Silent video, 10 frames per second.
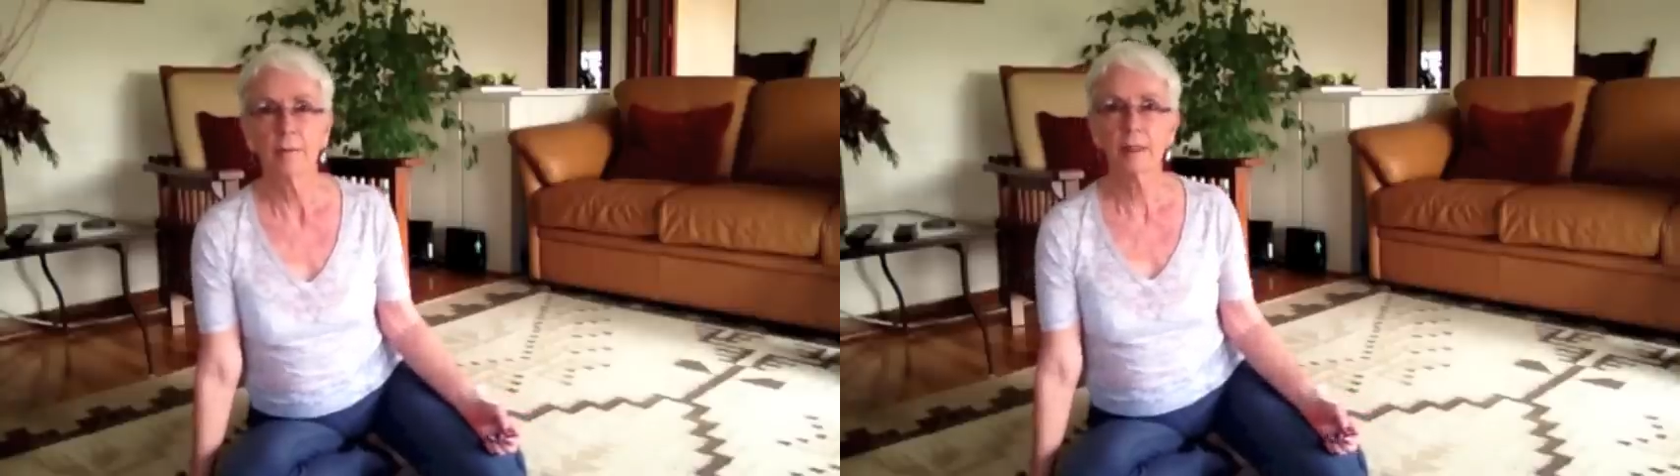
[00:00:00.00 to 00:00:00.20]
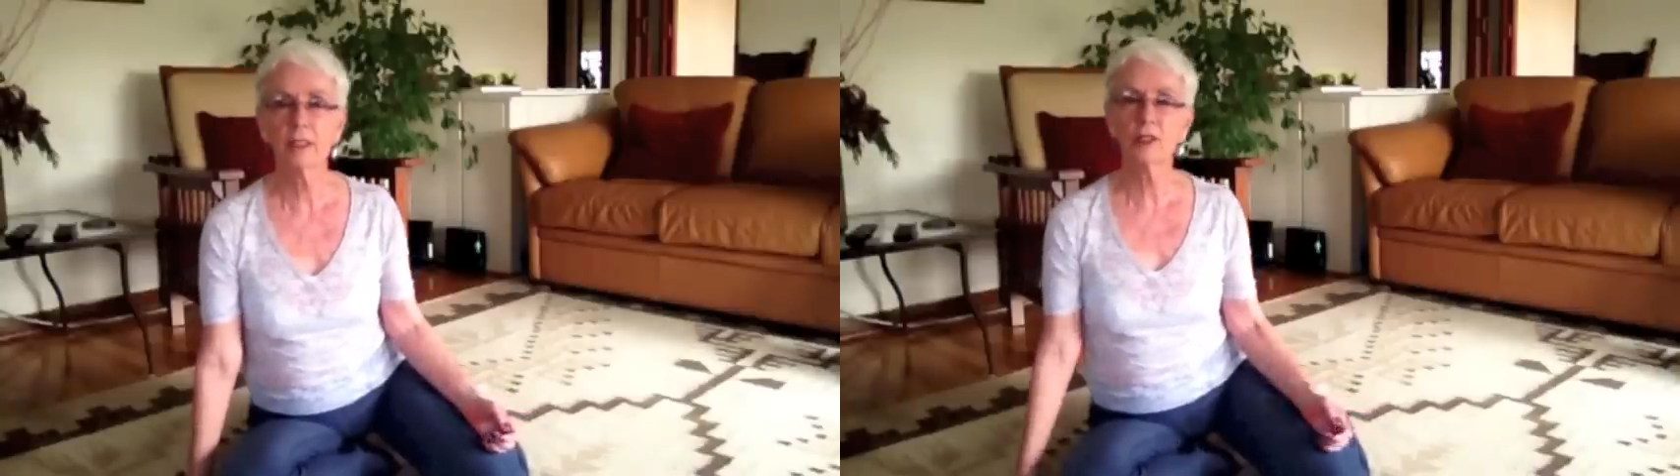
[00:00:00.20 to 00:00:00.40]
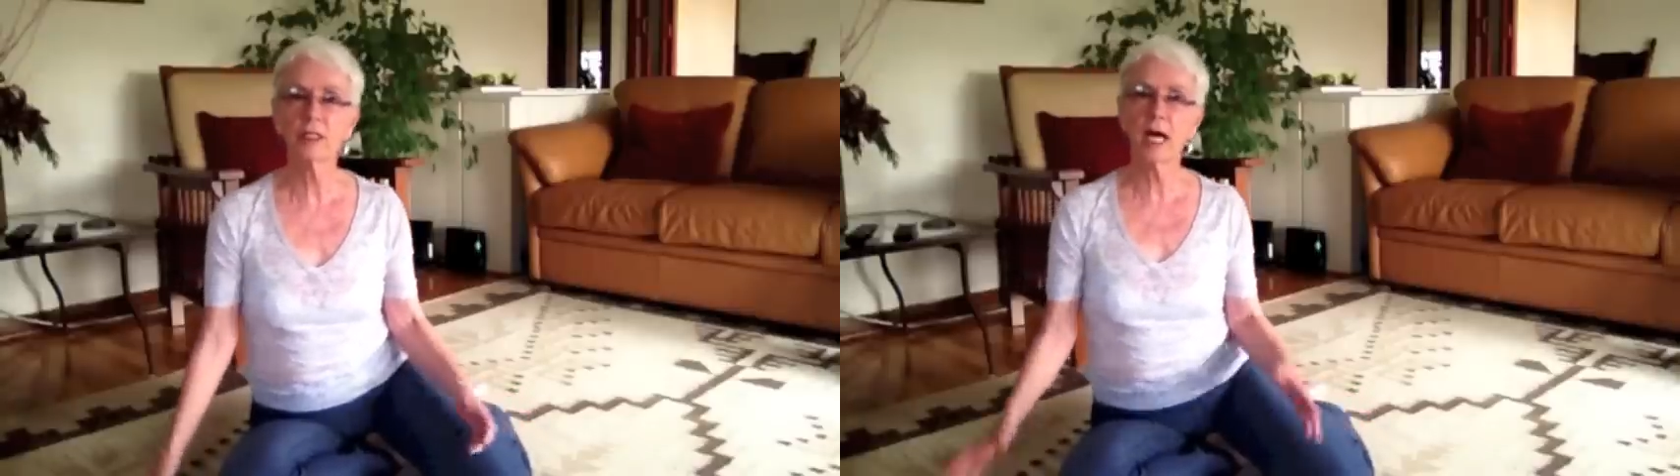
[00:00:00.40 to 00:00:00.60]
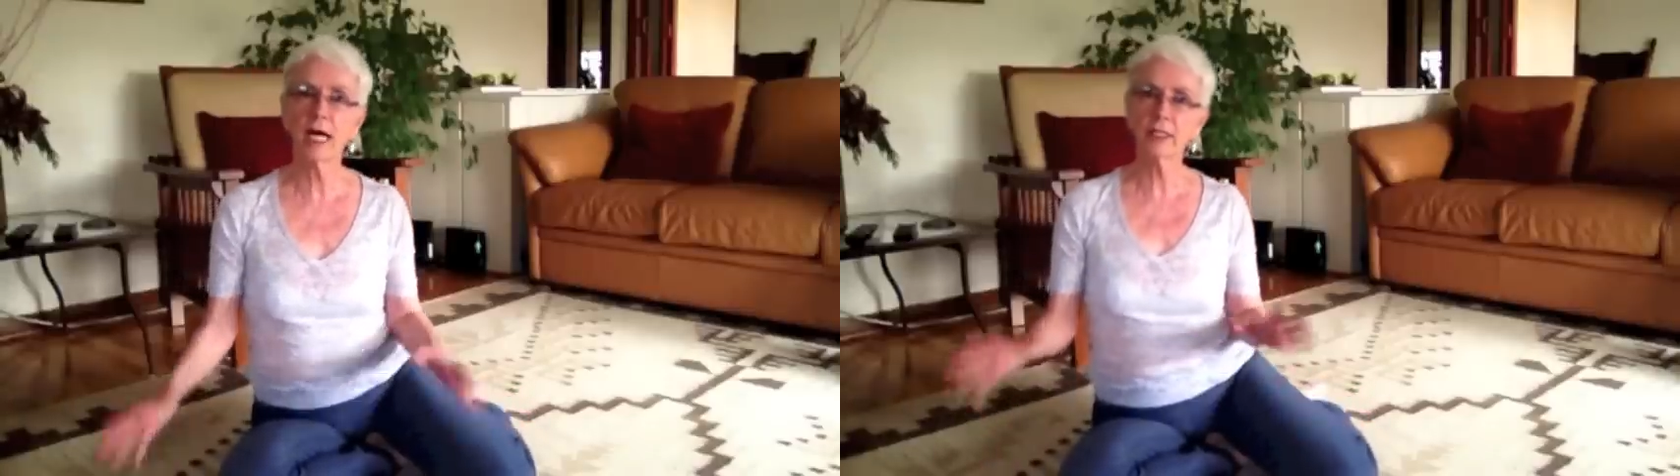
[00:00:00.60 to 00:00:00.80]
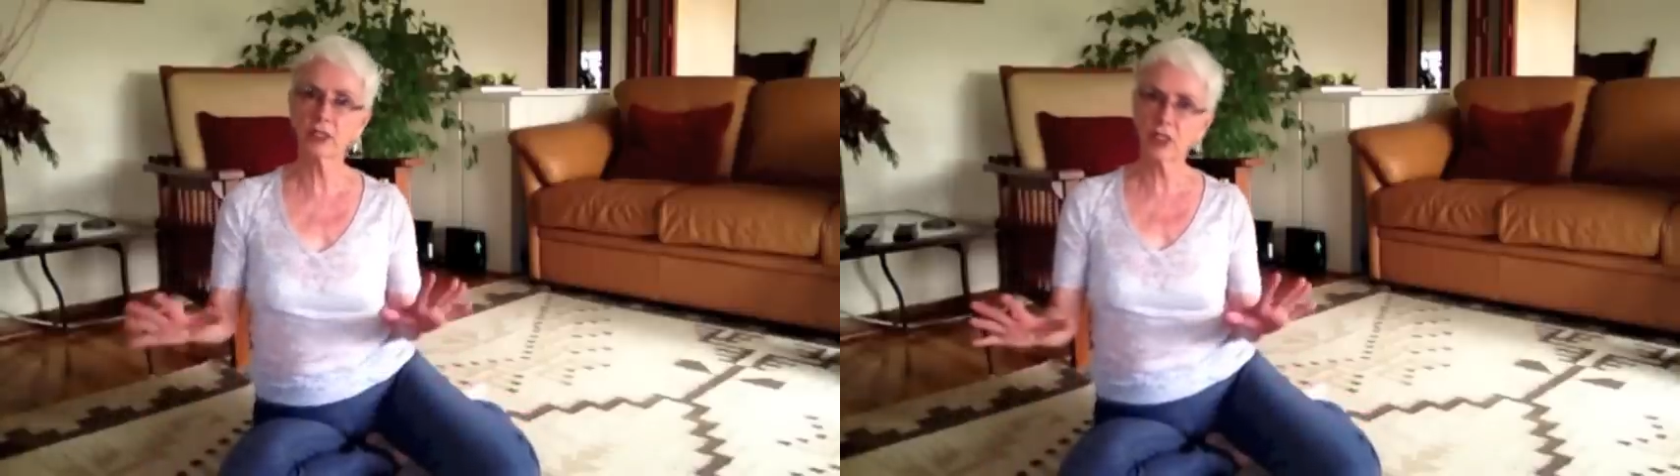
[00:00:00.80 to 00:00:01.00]
Because you're
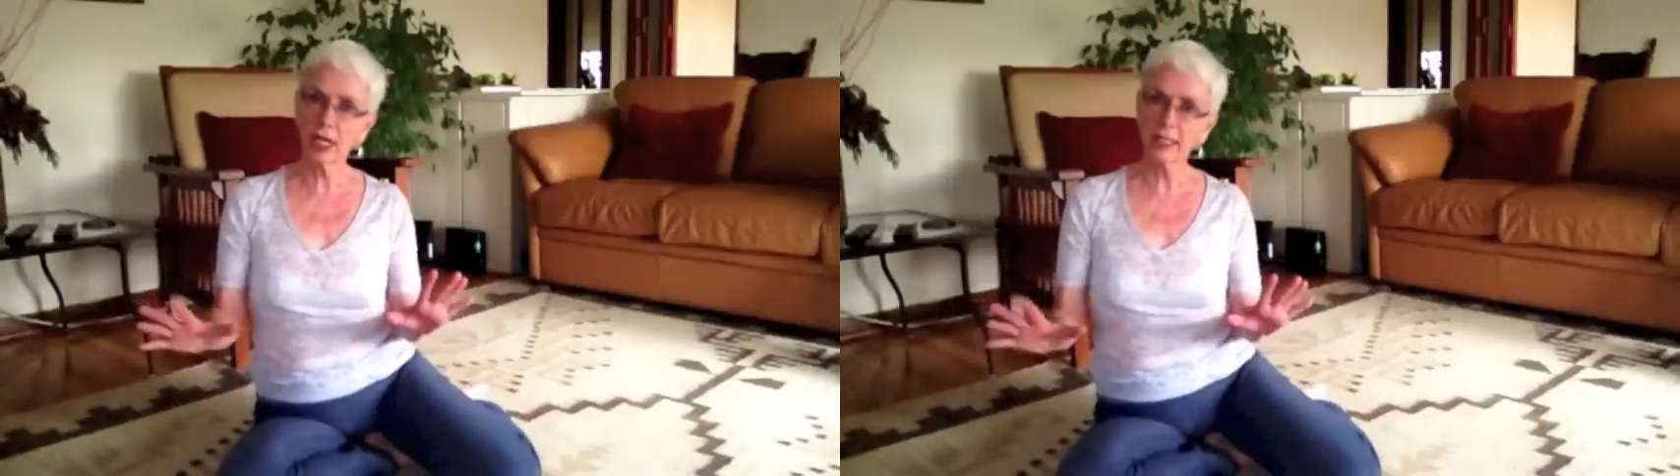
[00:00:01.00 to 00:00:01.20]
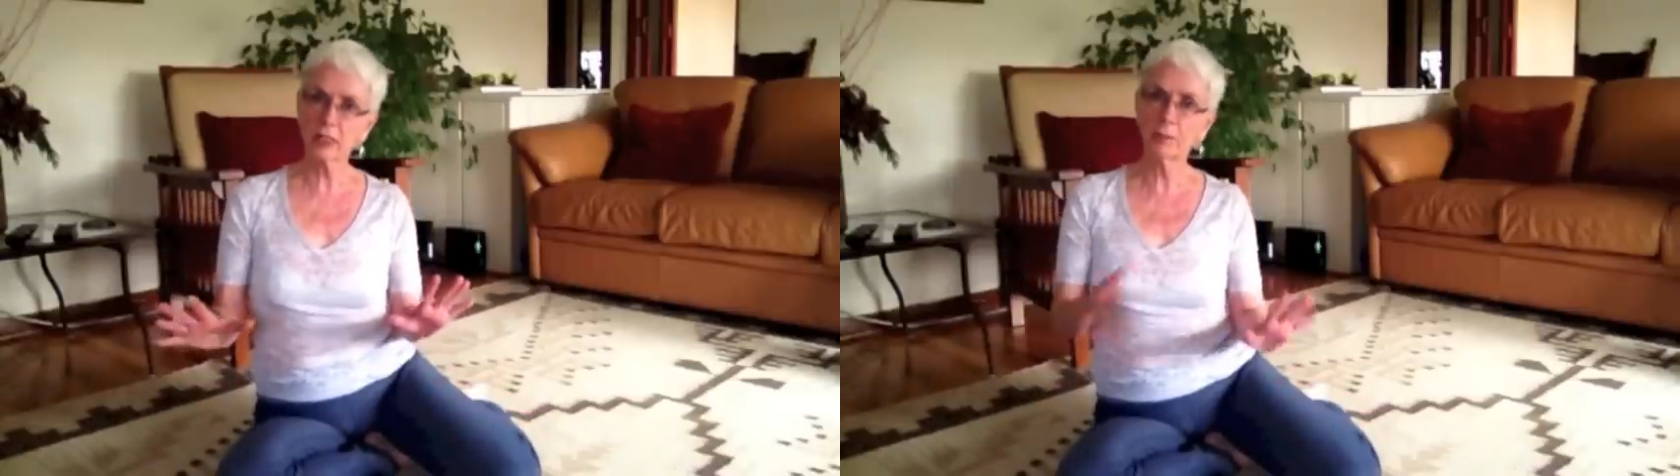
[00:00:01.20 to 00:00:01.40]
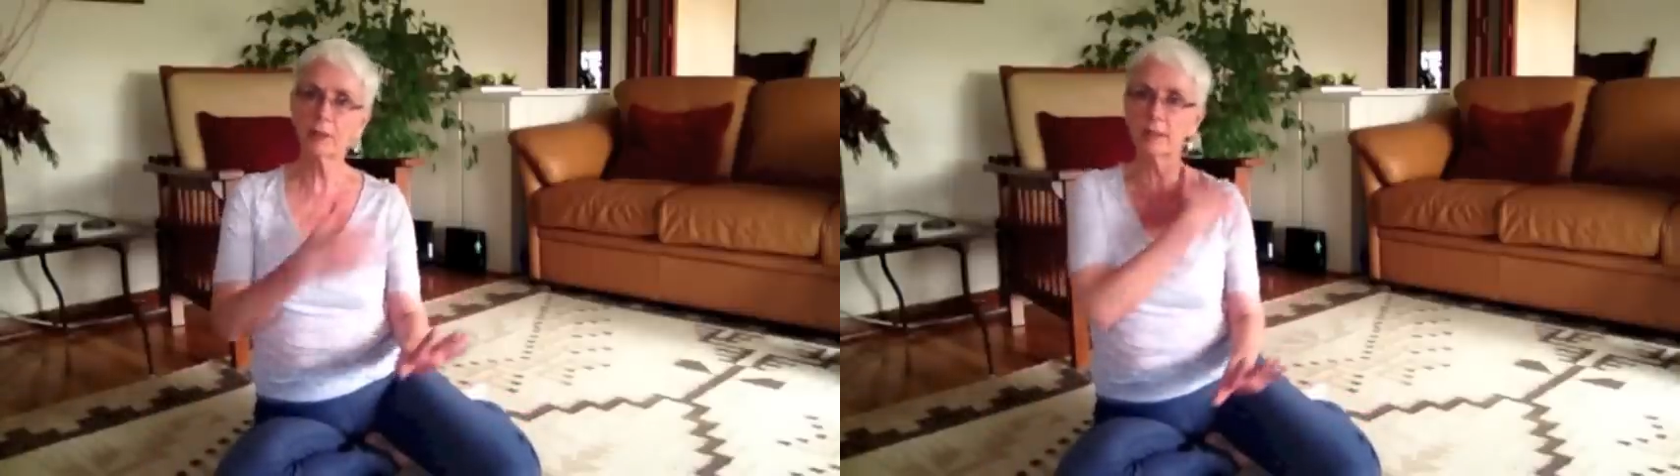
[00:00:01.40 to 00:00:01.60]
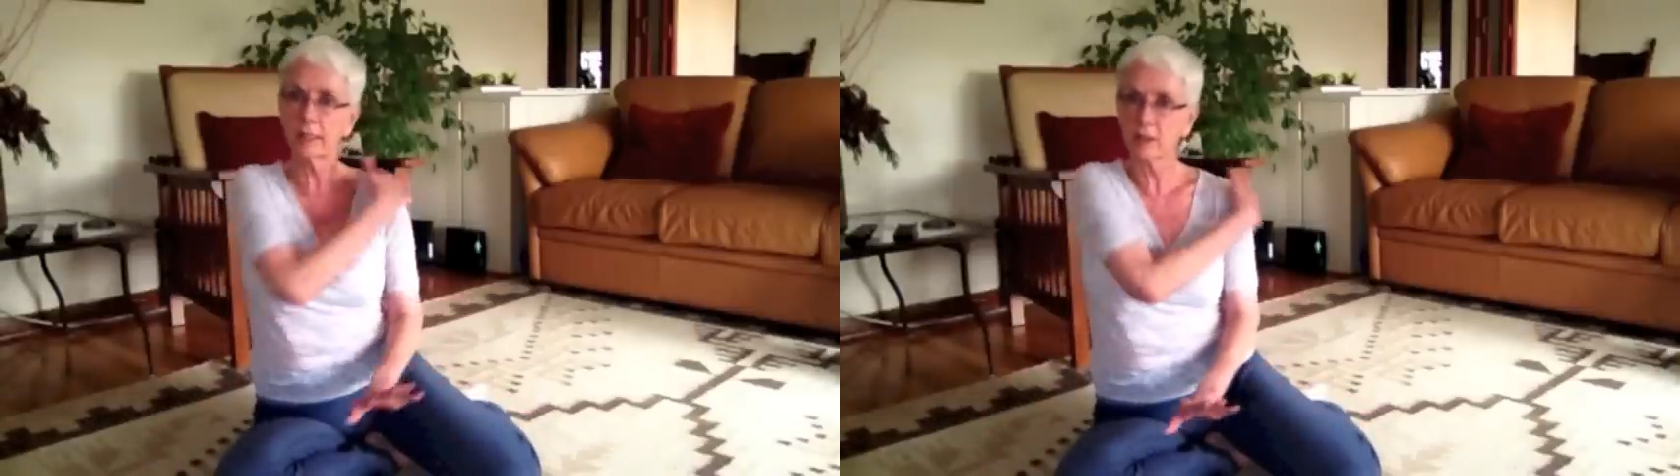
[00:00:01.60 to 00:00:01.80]
not just building